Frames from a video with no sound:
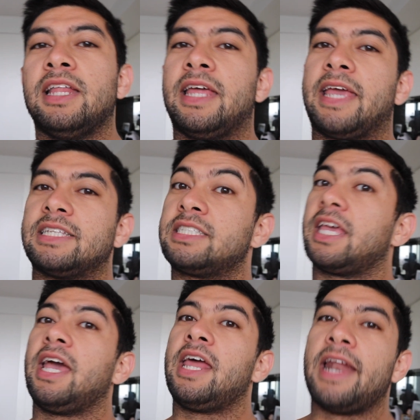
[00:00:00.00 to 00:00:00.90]
they get
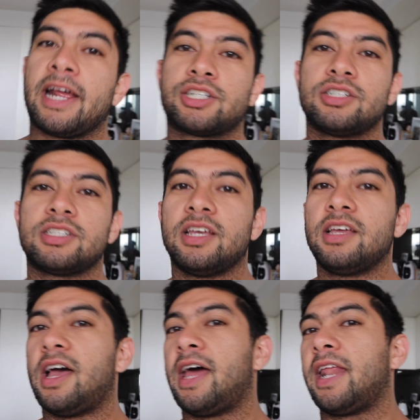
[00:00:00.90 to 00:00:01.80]
scared and anxious,
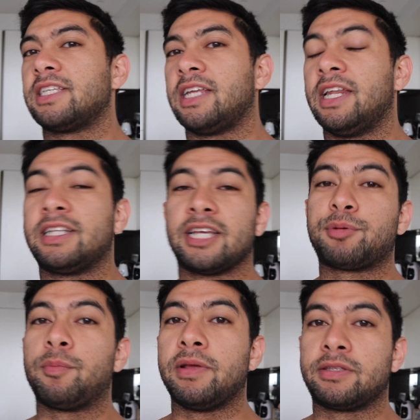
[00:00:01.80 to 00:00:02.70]
and in a
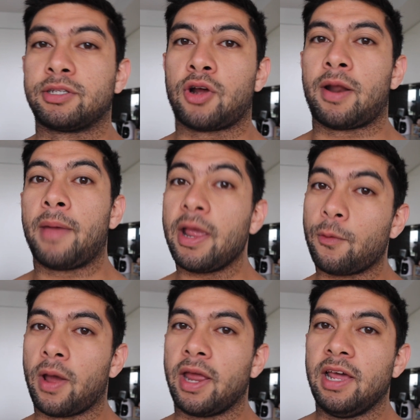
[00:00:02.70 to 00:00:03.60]
desperate bid to try to make
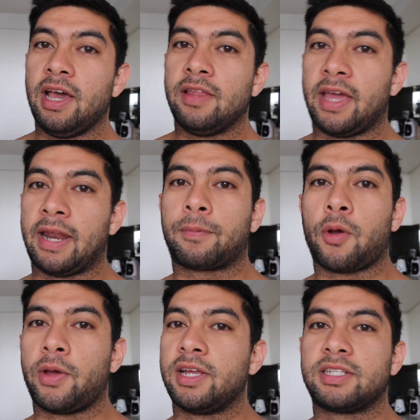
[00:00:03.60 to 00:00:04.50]
weight, they end up
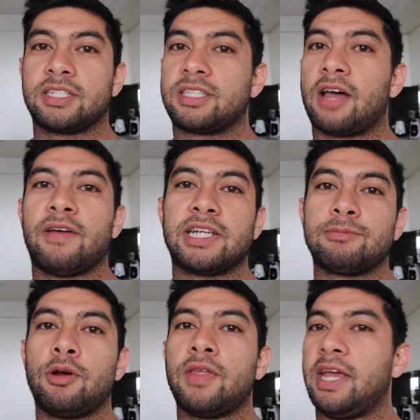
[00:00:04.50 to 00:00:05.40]
going into starvation mode.